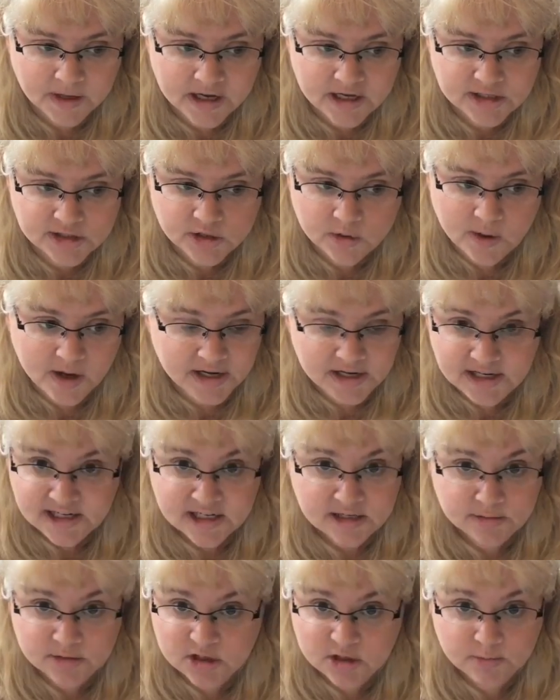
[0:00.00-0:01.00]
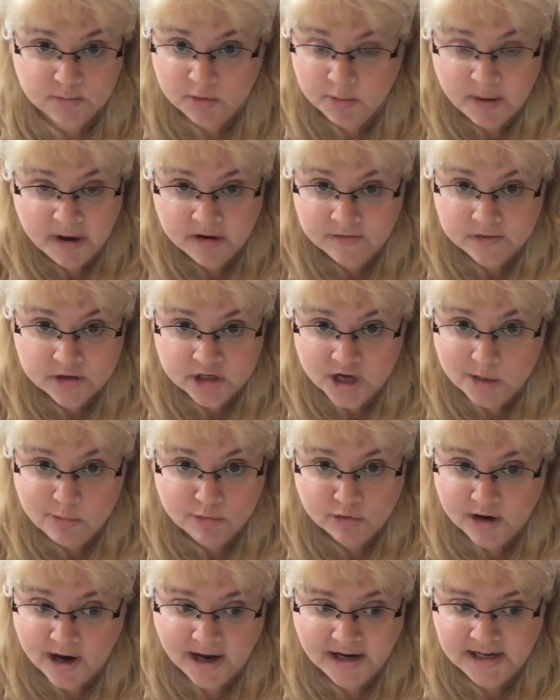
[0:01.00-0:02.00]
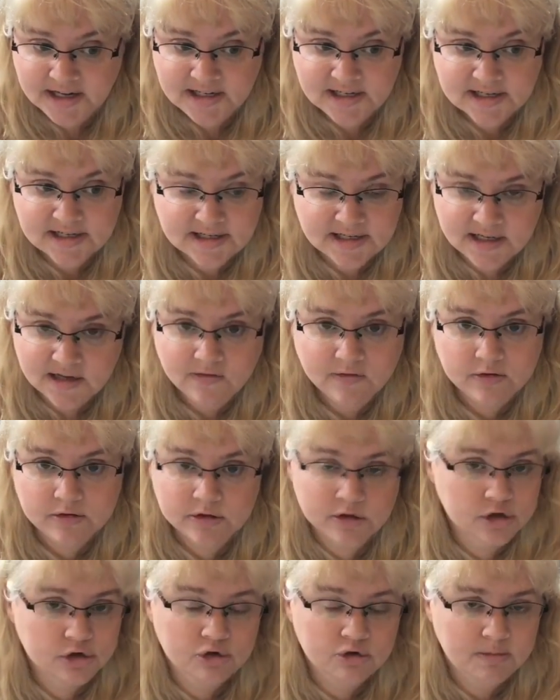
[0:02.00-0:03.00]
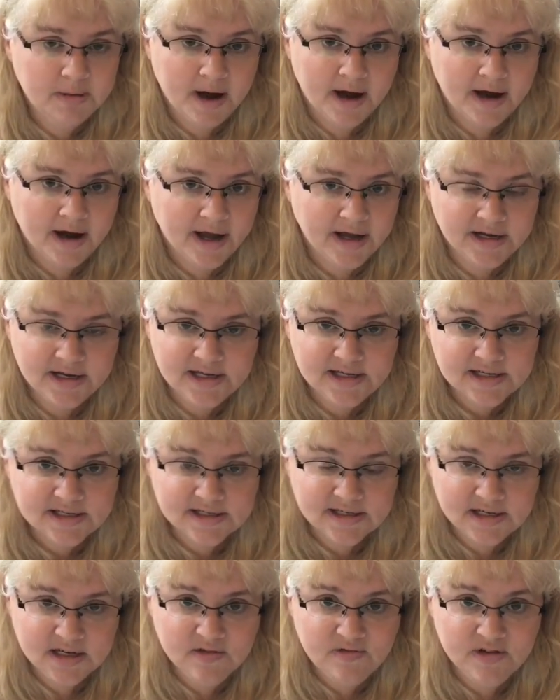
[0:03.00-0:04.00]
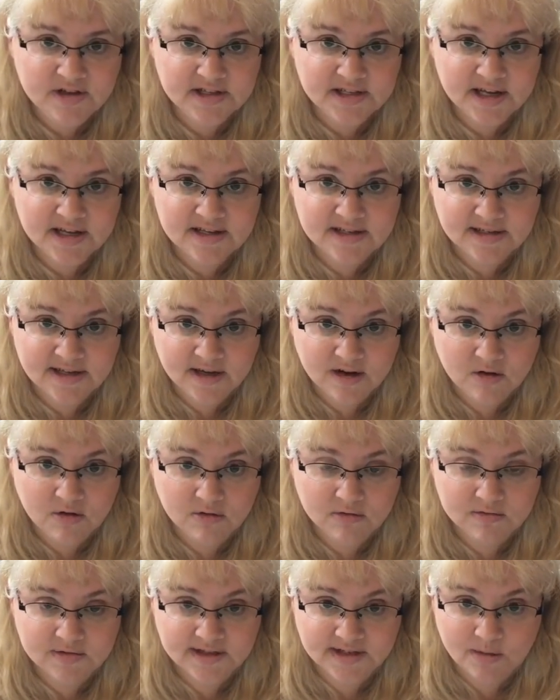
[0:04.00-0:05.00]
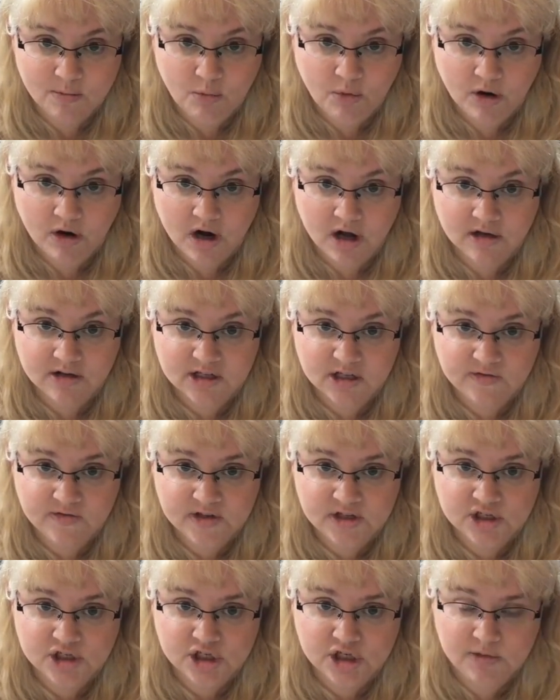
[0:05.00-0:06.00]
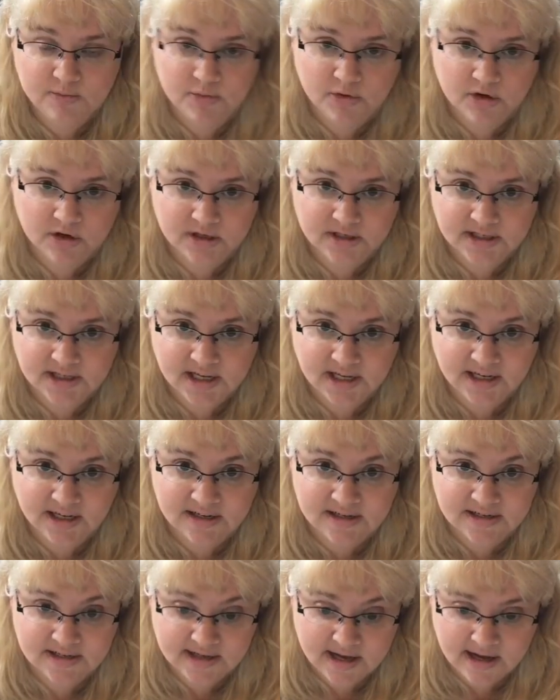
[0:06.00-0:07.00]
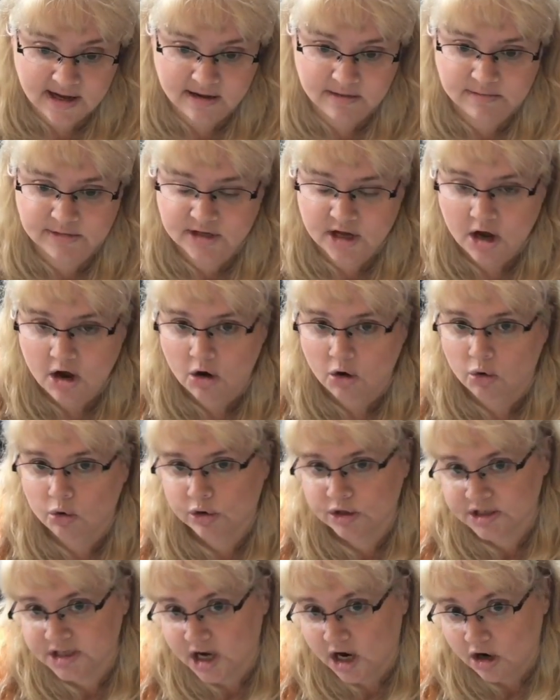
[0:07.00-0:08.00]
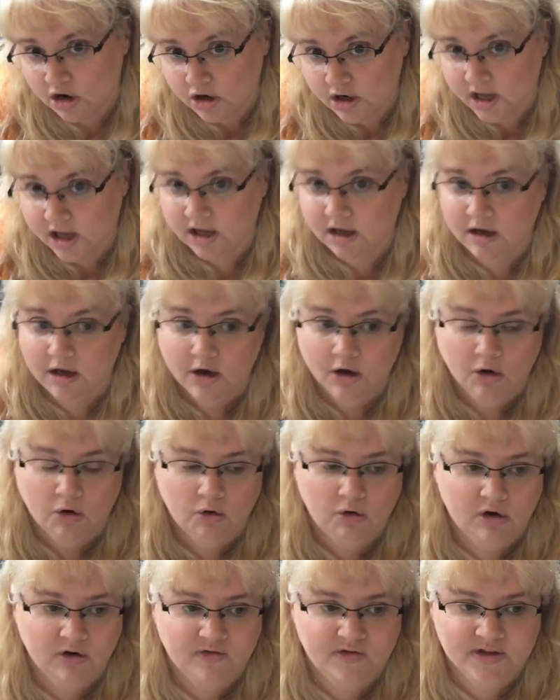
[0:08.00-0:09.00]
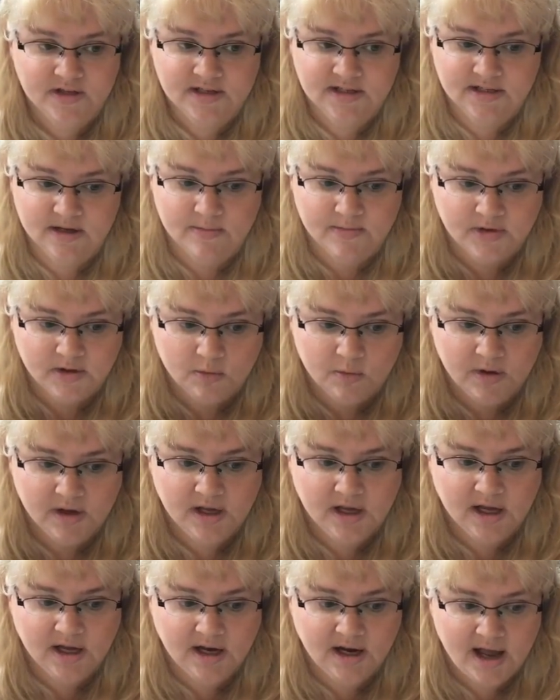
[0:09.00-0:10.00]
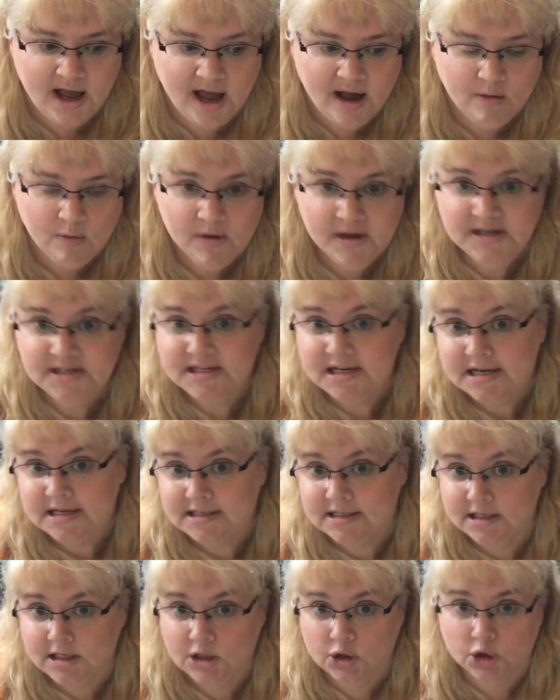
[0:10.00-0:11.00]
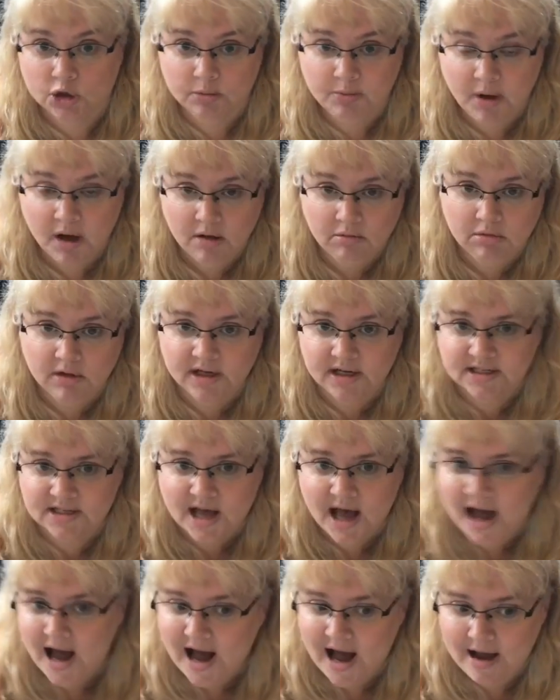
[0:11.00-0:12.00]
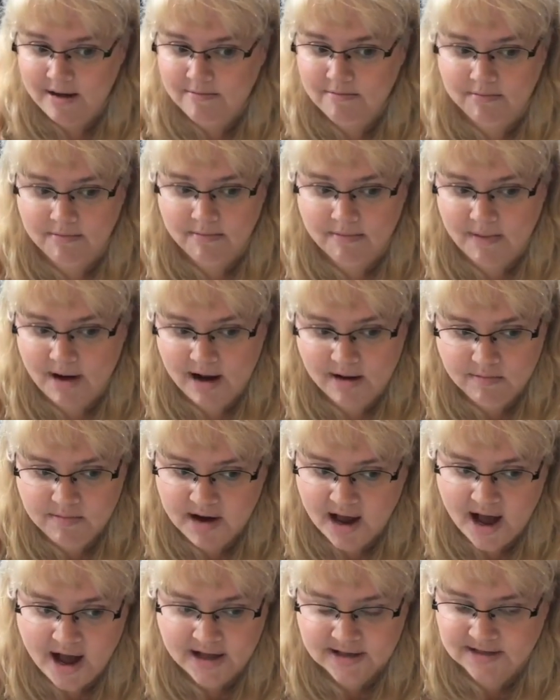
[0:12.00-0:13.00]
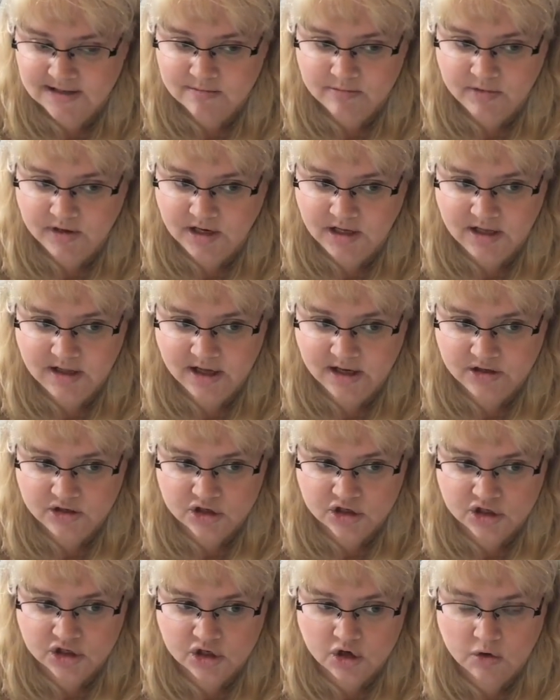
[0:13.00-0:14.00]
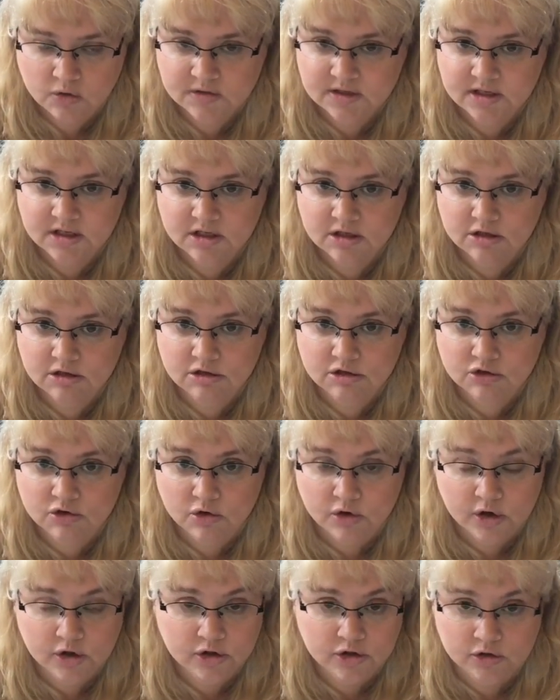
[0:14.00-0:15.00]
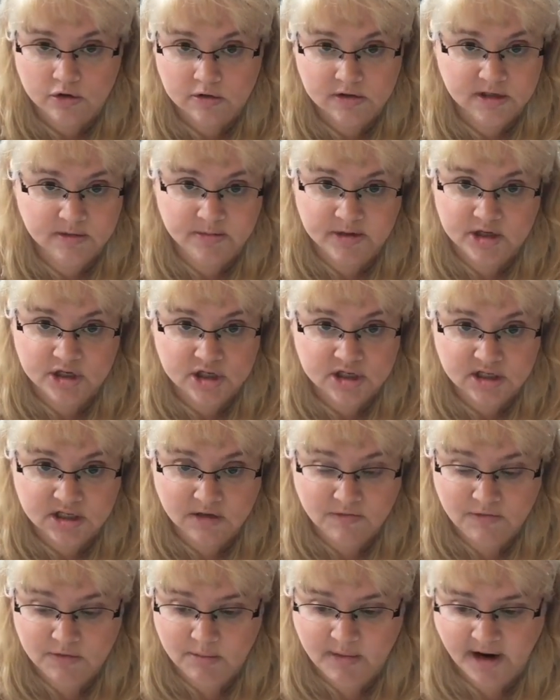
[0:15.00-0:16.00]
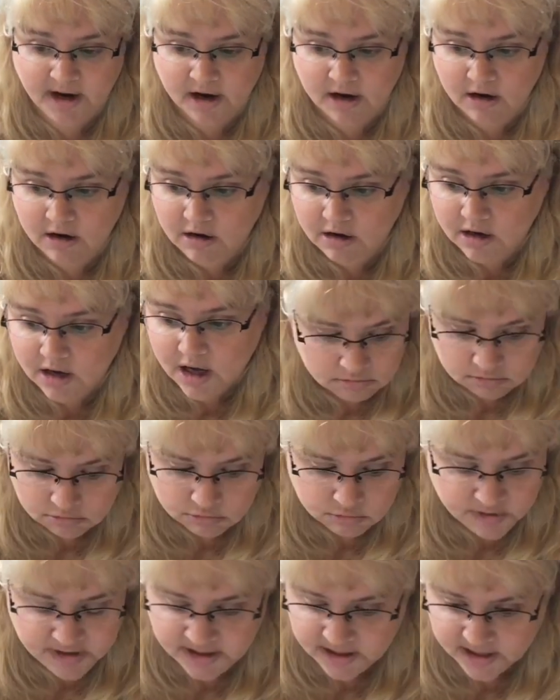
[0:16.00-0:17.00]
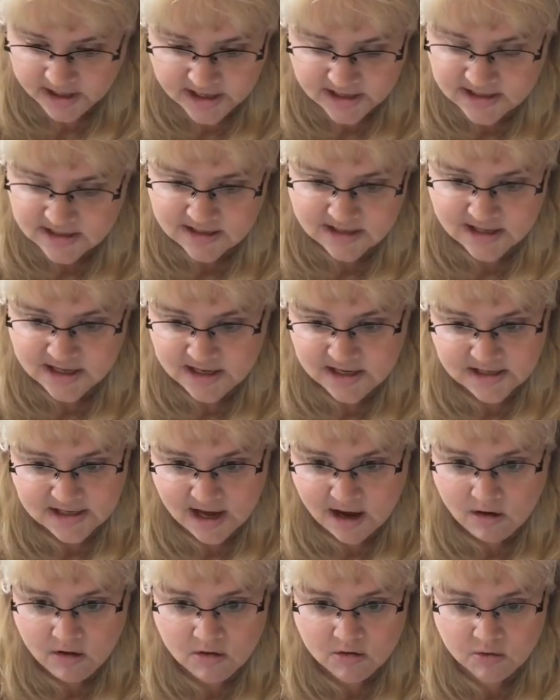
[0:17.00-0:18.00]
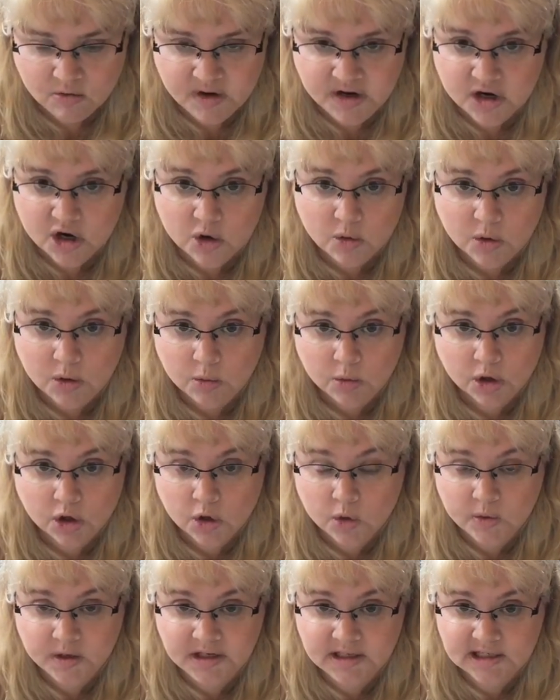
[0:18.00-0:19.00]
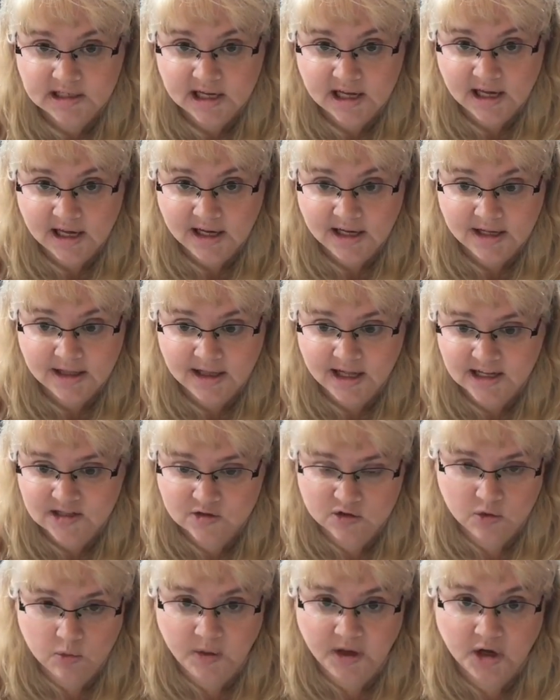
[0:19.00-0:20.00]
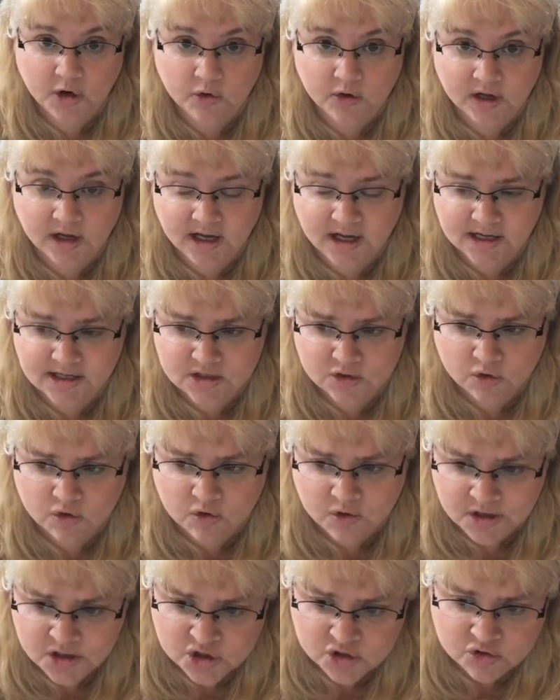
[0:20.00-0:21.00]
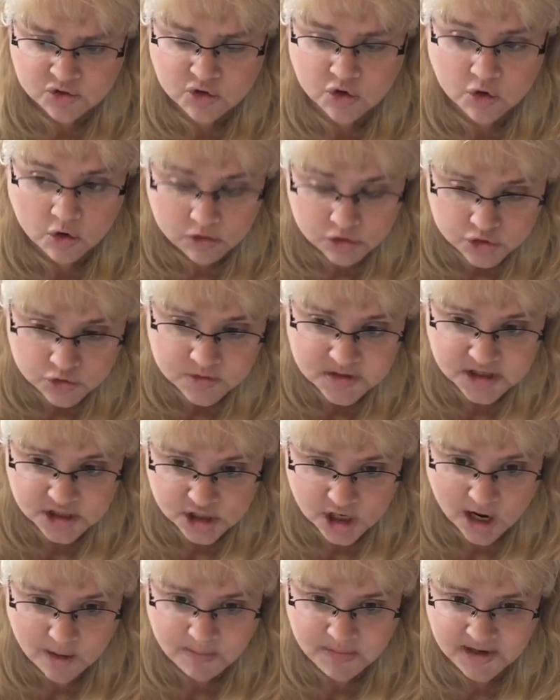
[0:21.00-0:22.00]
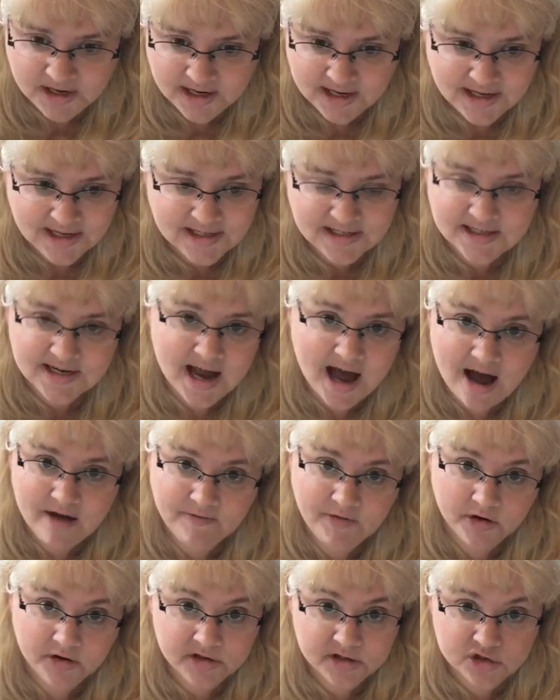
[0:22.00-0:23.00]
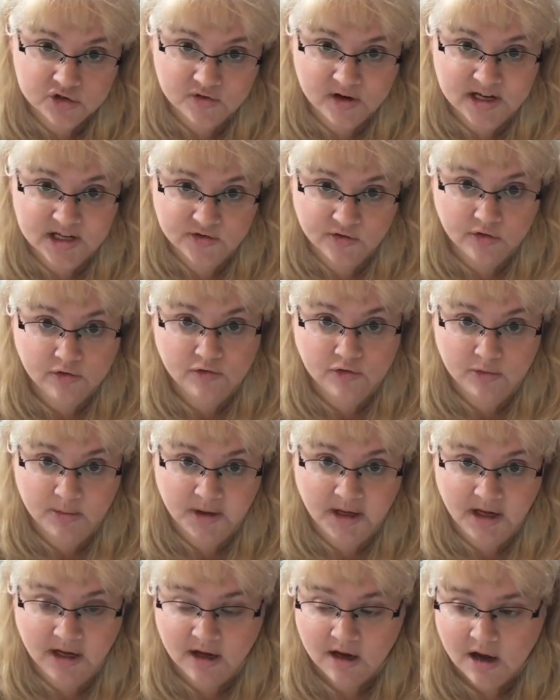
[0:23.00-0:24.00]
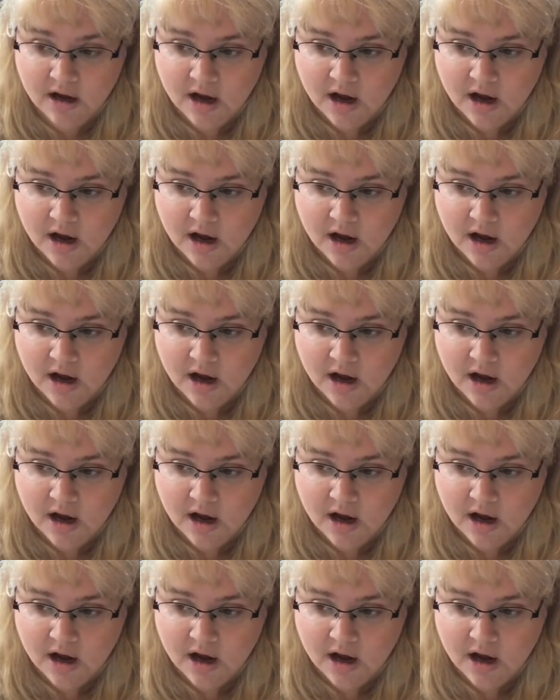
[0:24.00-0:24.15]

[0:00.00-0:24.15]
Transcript: And so I need to prepare for shop for it. I need to see if there's a coupon. I need to see if it's on sale somewhere else, if it's cheaper to get at Sam's or Target, or if it's something we get at Winn-Dixie or Publix. I'm not somebody that just goes into the store and throws a bunch of stuff in my cart. We list things out, we know what we're going to get, and that's what we go to get. So grocery shopping is not very stressful for me.